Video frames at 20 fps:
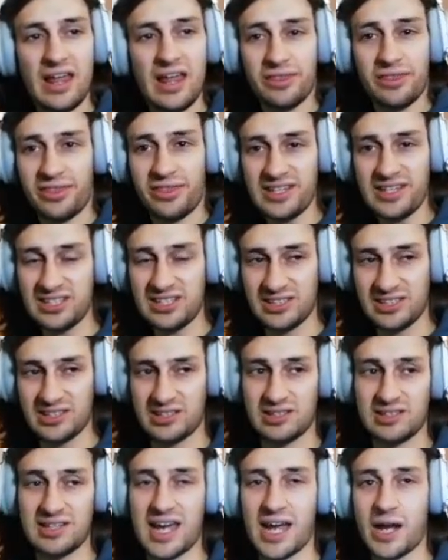This
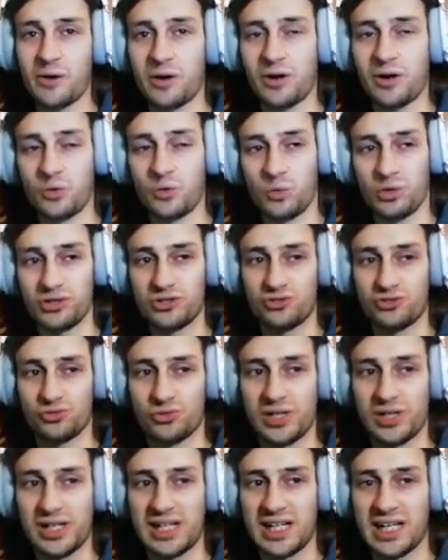tower was
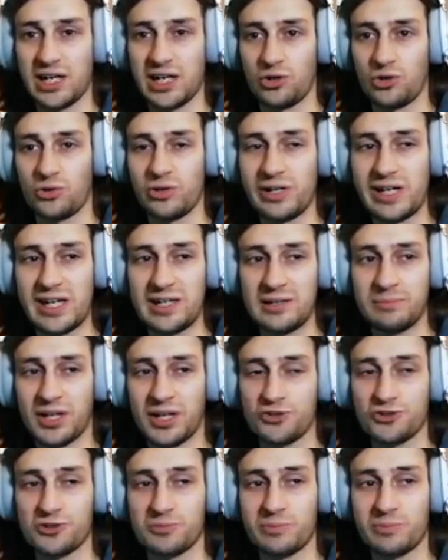really annoying
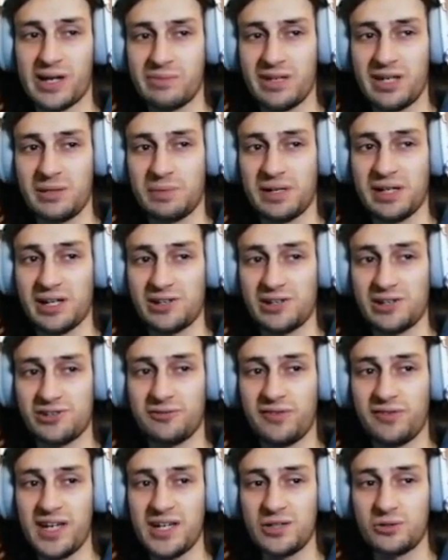because my manipulation
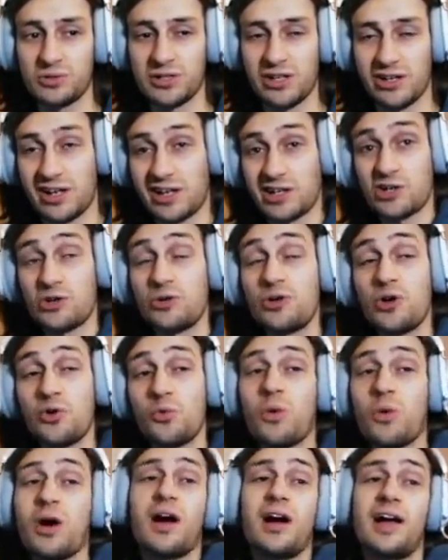failed, and I don't know
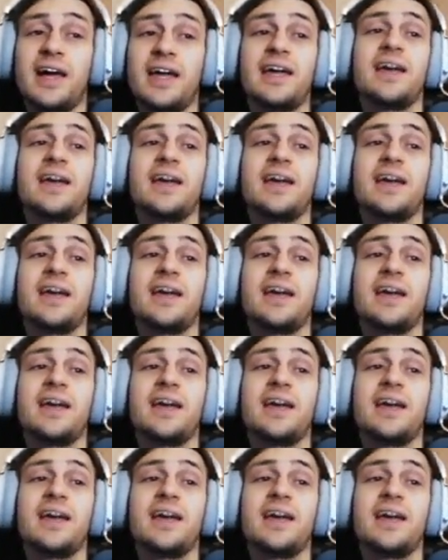why.